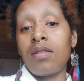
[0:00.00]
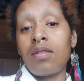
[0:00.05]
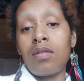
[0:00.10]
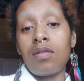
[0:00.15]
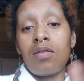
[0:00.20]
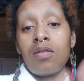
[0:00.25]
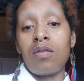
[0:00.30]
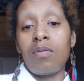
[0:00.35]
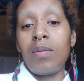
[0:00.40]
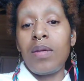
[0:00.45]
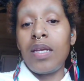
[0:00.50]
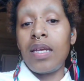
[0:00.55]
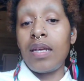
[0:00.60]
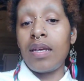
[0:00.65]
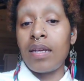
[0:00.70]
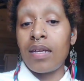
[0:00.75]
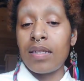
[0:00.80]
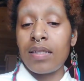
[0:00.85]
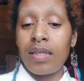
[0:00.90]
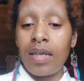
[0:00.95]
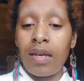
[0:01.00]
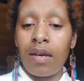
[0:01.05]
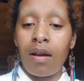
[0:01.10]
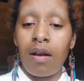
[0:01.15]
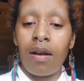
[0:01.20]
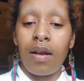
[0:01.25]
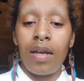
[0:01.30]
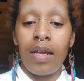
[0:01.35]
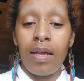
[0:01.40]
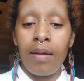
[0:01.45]
our social medias and
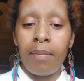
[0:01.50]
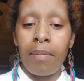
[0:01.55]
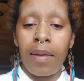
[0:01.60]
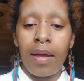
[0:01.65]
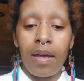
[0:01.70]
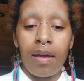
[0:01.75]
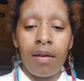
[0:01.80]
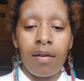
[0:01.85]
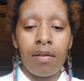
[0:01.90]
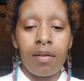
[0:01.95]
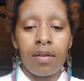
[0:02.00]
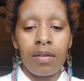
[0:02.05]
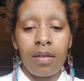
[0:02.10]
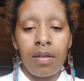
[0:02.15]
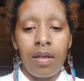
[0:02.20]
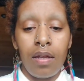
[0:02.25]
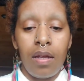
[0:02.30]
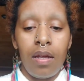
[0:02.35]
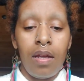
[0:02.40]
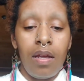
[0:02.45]
our email.